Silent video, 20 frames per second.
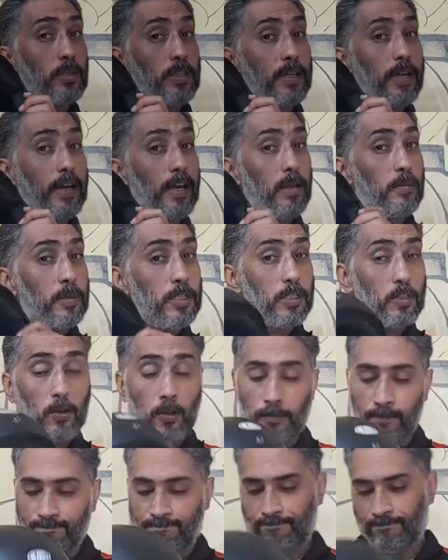with the helmet
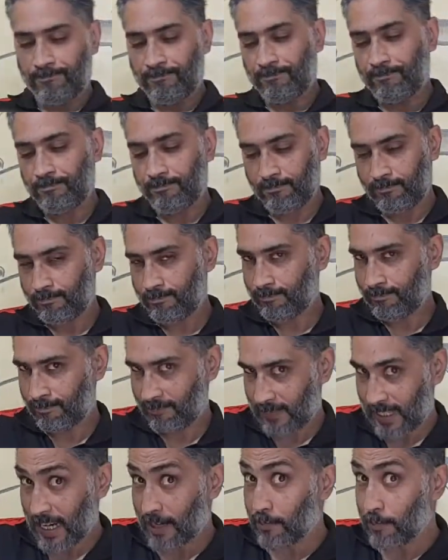on.
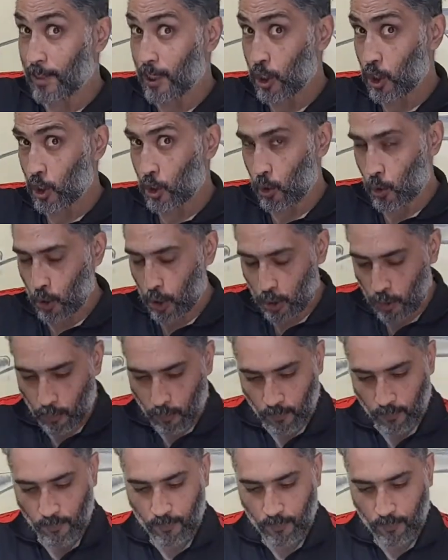Let me show you.